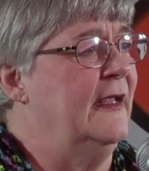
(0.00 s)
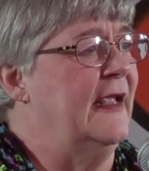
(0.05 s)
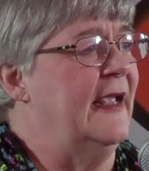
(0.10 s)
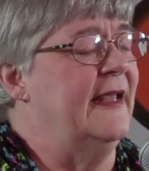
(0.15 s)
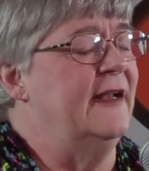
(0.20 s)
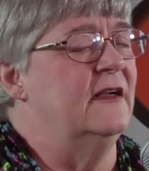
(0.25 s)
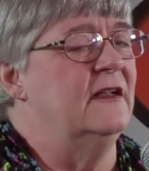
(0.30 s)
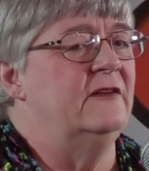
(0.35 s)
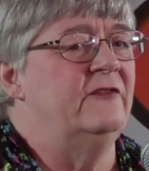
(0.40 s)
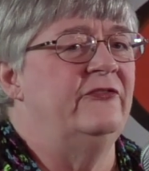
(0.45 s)

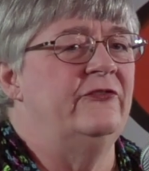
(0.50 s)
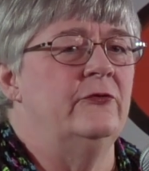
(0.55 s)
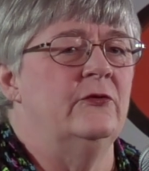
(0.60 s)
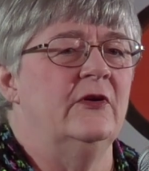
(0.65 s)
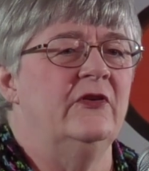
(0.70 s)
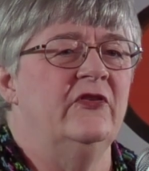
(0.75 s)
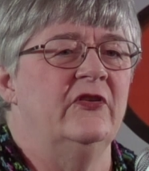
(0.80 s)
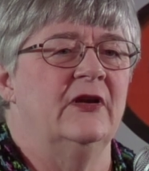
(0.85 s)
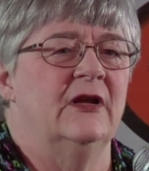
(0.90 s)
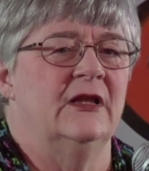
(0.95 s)
And
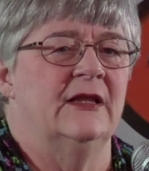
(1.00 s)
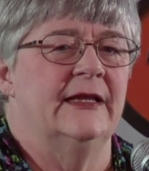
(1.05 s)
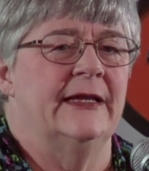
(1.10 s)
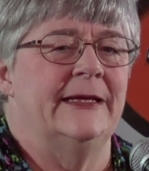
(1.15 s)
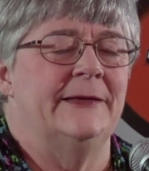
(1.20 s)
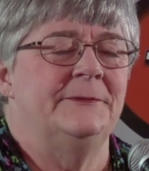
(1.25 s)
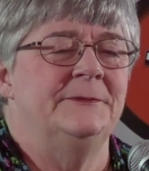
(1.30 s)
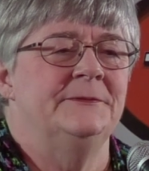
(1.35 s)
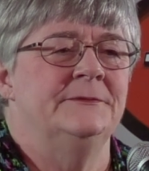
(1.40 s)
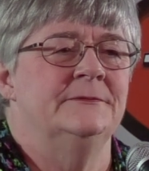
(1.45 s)

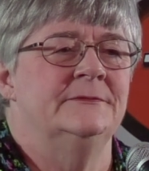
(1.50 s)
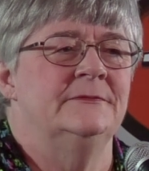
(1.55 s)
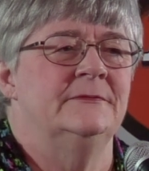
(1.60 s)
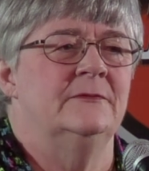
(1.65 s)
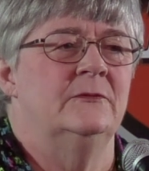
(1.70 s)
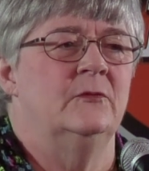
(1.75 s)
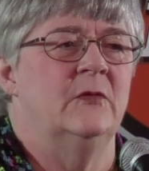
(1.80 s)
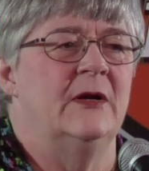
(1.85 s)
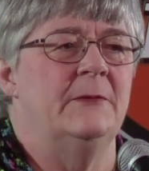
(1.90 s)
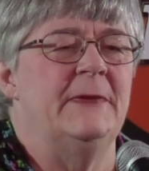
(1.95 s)
unfortunately,
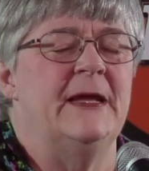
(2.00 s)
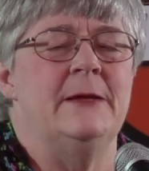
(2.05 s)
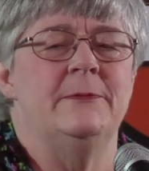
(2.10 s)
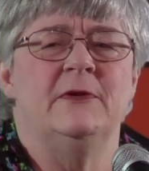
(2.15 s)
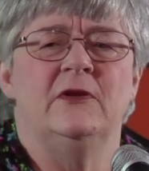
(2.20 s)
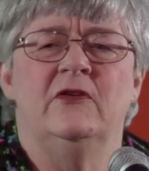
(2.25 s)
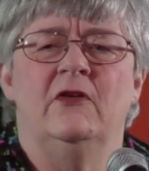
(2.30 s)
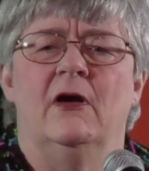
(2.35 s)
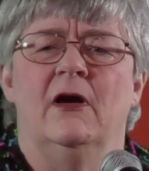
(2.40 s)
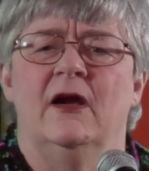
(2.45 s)
when
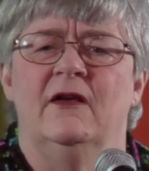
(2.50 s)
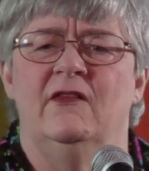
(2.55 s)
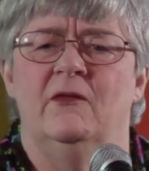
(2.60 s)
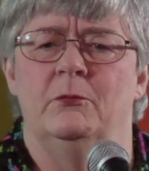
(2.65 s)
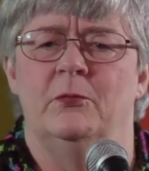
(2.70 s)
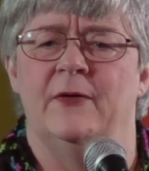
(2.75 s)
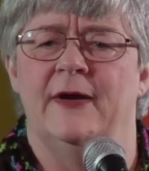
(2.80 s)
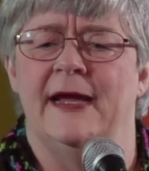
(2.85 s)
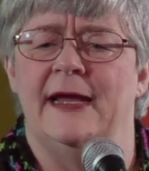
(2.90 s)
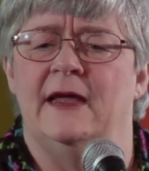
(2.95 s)
people's hearts
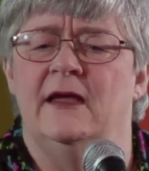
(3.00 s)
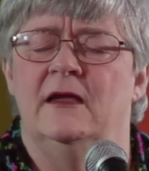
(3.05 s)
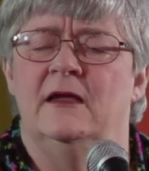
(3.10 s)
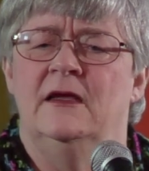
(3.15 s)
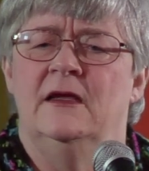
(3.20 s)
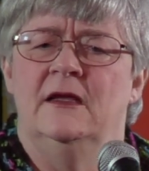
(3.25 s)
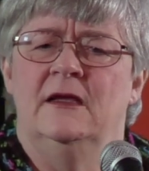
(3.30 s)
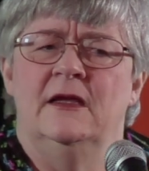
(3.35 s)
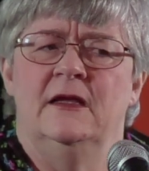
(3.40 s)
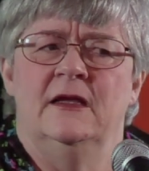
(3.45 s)
break,
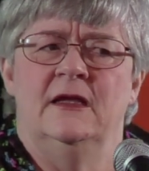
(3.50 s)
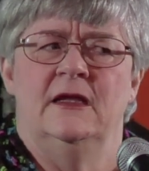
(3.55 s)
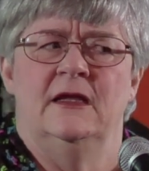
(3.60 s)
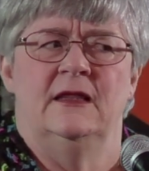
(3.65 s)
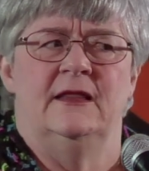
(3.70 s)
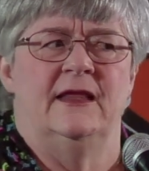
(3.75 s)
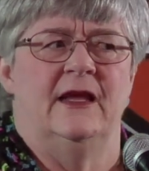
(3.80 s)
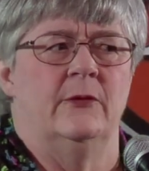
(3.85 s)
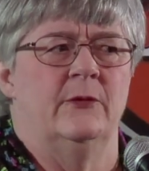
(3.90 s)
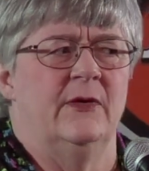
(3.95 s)

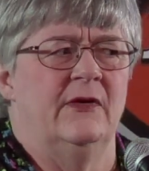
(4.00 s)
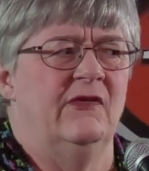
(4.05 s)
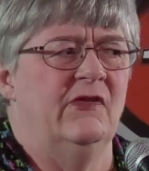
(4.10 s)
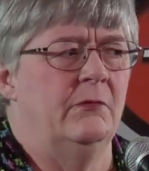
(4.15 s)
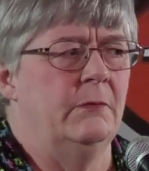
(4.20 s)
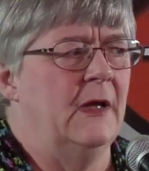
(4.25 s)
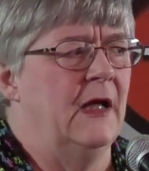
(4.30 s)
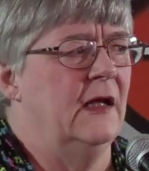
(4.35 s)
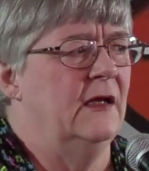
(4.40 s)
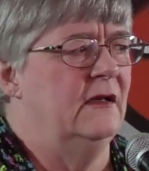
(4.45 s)
they
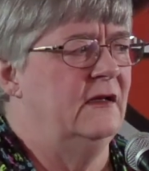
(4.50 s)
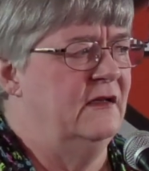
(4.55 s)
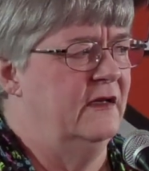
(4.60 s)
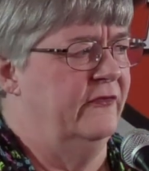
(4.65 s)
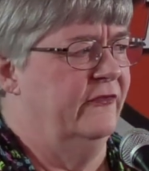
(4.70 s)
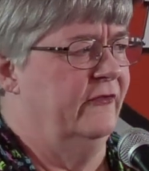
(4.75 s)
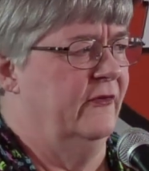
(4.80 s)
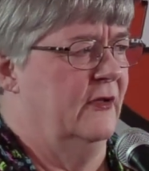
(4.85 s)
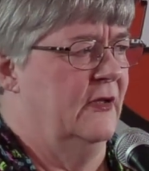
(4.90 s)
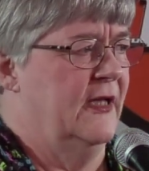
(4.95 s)
respond
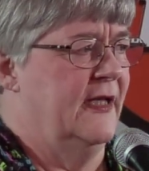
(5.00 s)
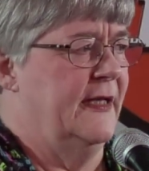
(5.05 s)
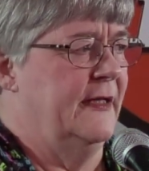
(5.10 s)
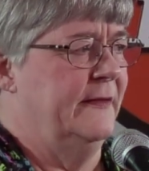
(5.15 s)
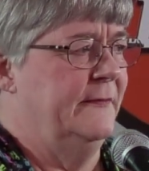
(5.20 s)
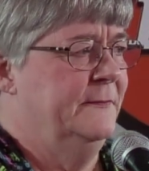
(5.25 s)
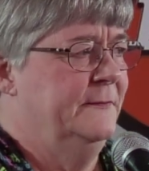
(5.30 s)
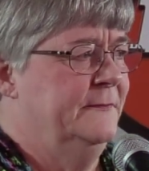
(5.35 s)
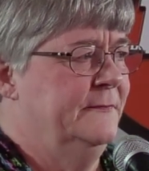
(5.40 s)
differently.